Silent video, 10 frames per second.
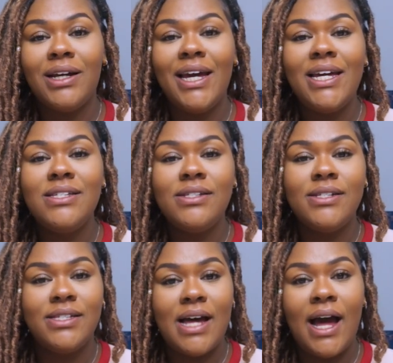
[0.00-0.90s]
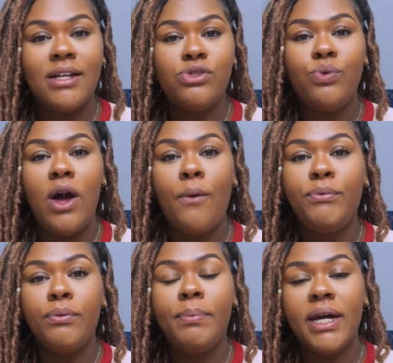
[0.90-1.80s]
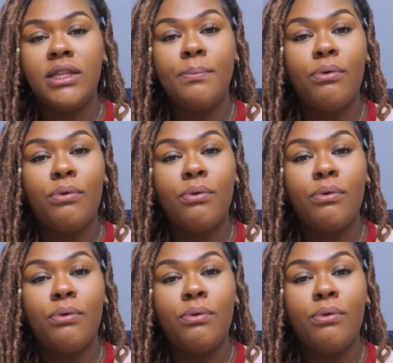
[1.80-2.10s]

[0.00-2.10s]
is designed to help you pick the